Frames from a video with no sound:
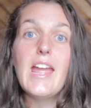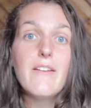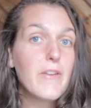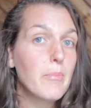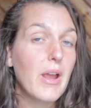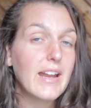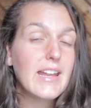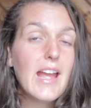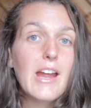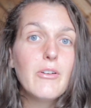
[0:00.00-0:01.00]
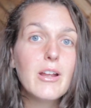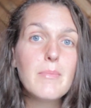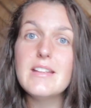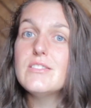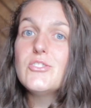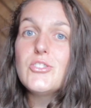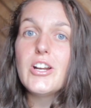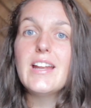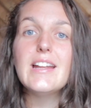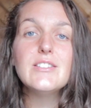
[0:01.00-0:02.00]
If you're pregnant, I recommend
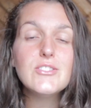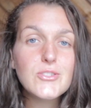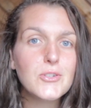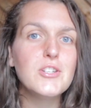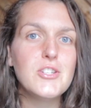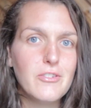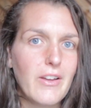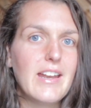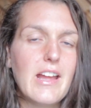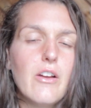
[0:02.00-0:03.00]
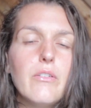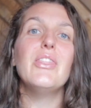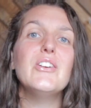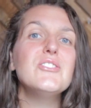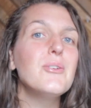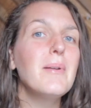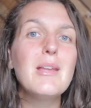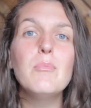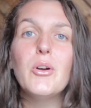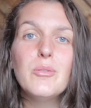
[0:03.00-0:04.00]
starting as soon as you find out. There are so
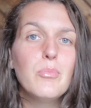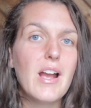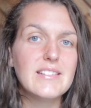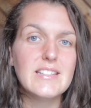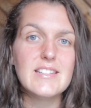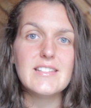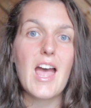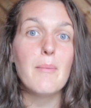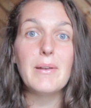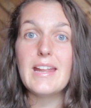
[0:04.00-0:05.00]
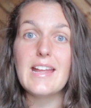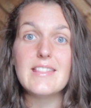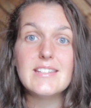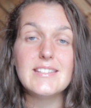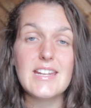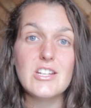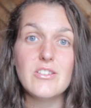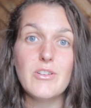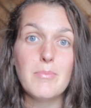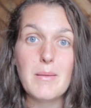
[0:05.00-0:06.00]
many important processes happening at this stage
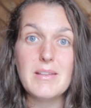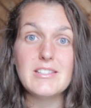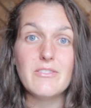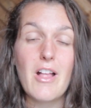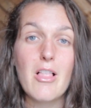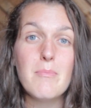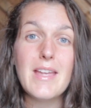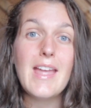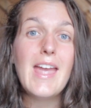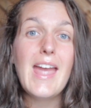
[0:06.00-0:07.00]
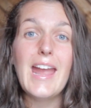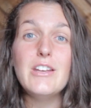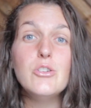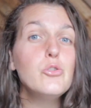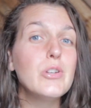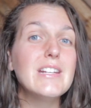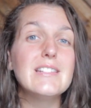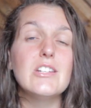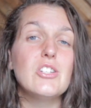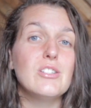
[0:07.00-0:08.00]
of your baby's development, and
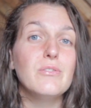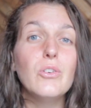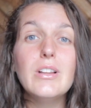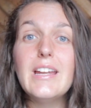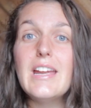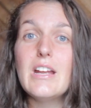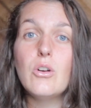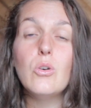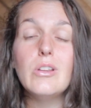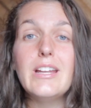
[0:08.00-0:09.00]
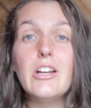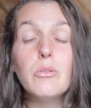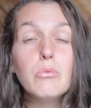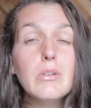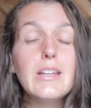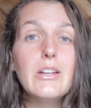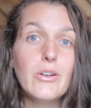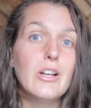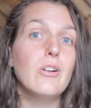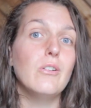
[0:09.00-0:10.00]
nutrients such as folate and choline are really
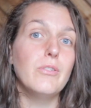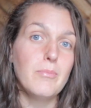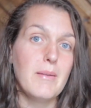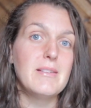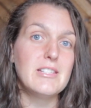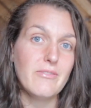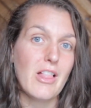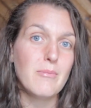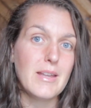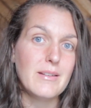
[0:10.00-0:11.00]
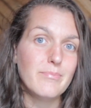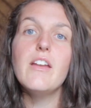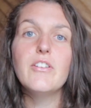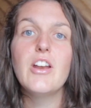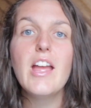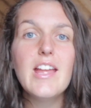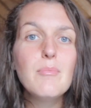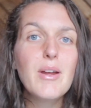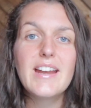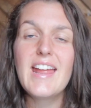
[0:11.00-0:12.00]
critical for baby's development. If you're not
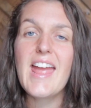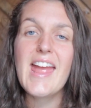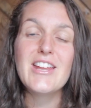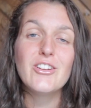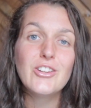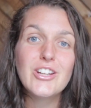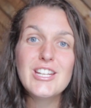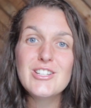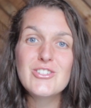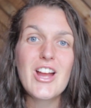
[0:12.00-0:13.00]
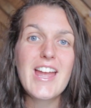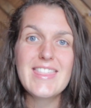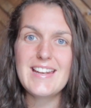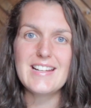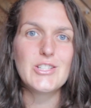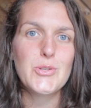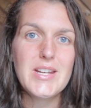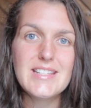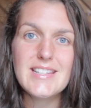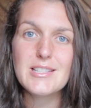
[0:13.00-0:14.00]
yet pregnant and you're looking to try in the next
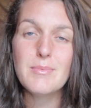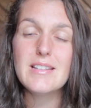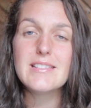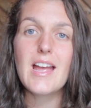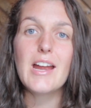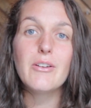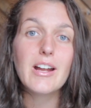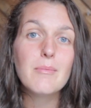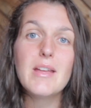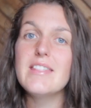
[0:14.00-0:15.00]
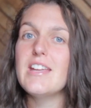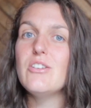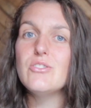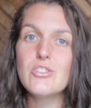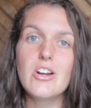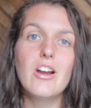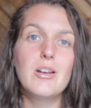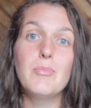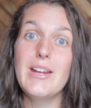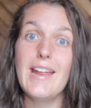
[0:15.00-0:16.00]
3 to 6 months, I recommend that you start
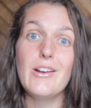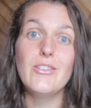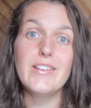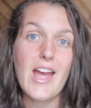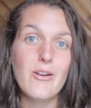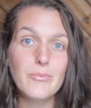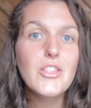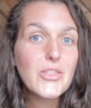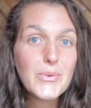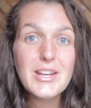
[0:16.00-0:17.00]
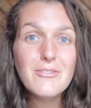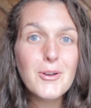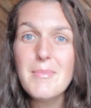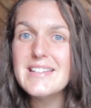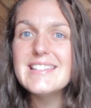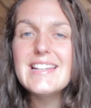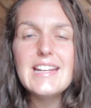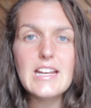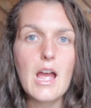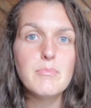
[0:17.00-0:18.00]
on a prenatal now. The 3 to 4 months
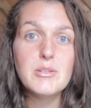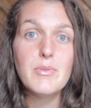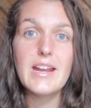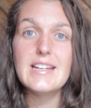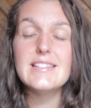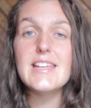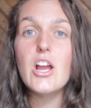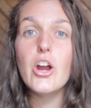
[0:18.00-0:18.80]
leading up to pregnancy